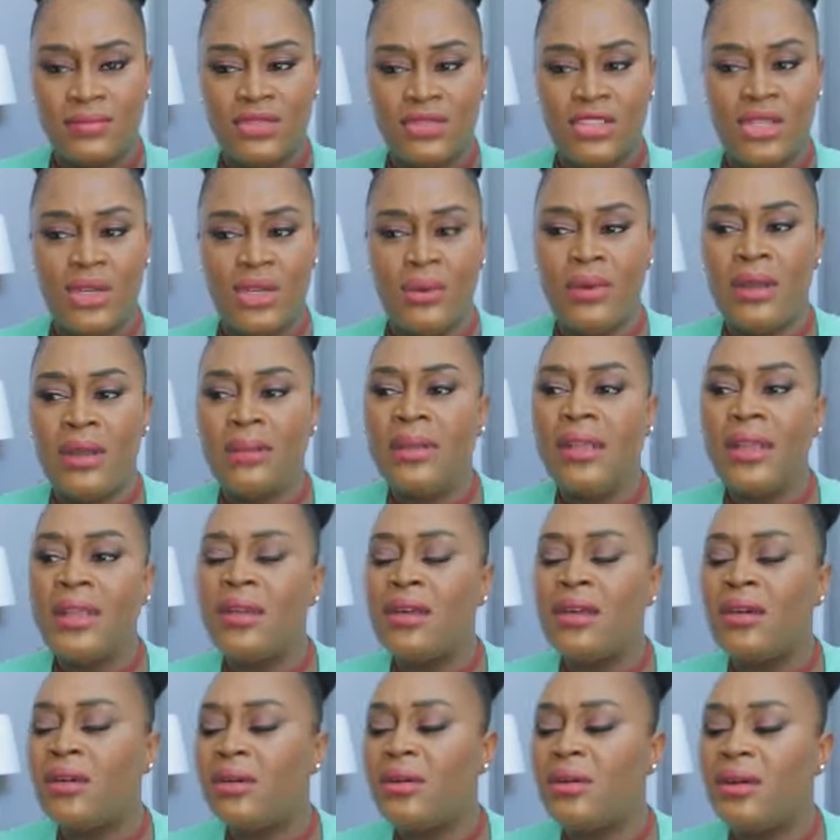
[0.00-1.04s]
To the
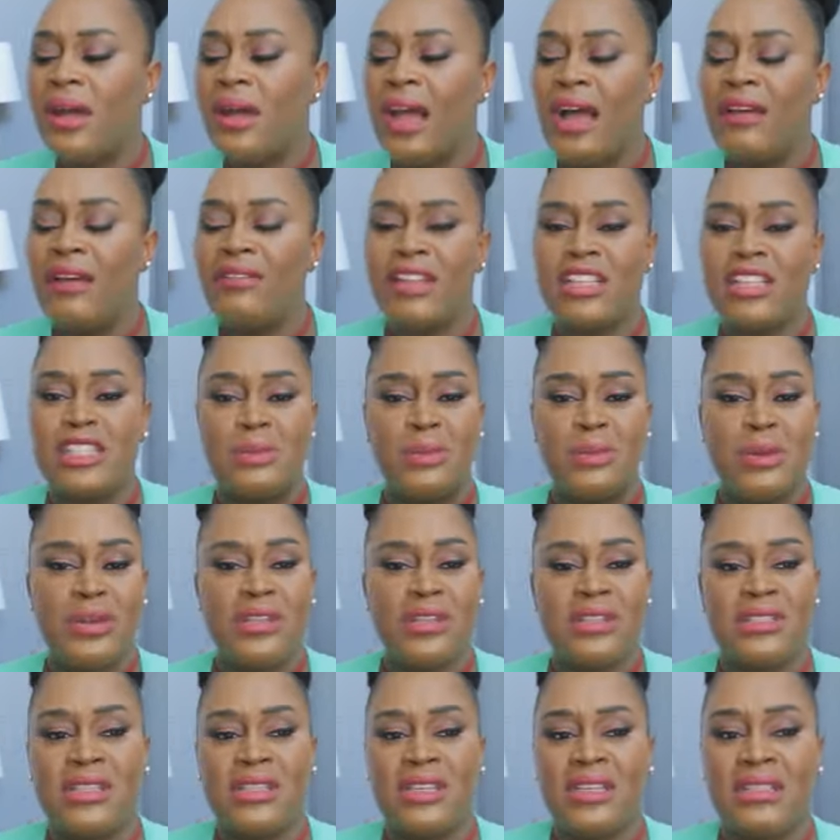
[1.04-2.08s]
women who have
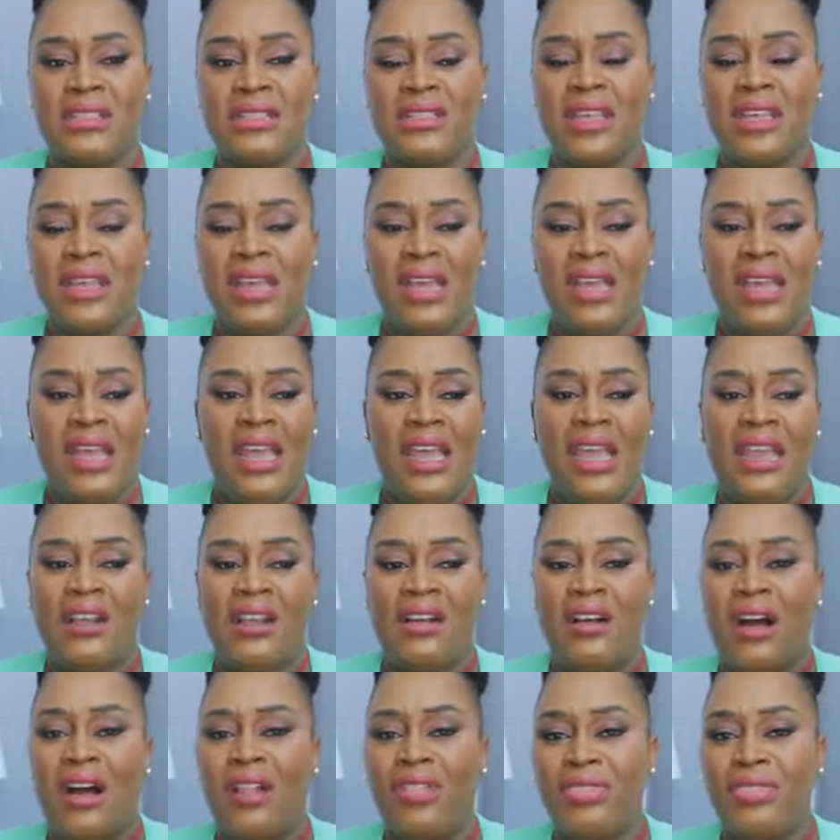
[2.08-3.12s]
experienced this
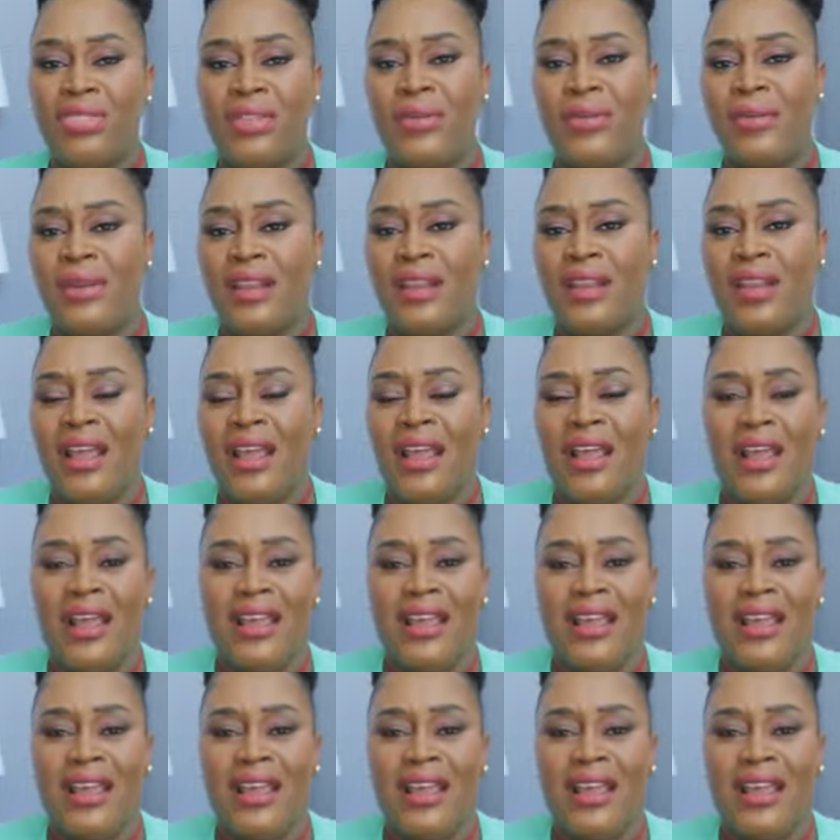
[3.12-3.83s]
and gone through it,